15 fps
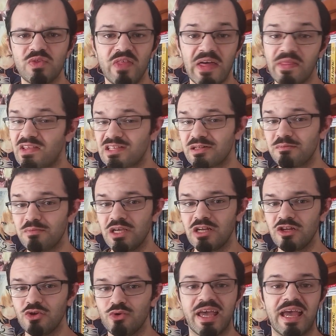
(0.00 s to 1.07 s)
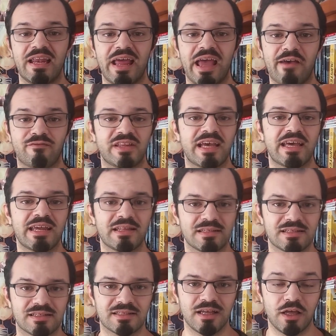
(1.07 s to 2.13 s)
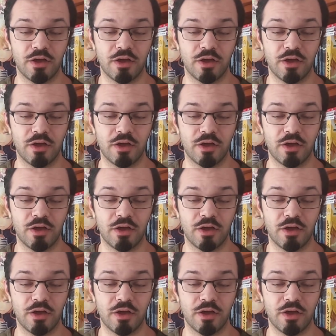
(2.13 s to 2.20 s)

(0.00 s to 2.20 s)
that doesn't mean you can't have dead ends.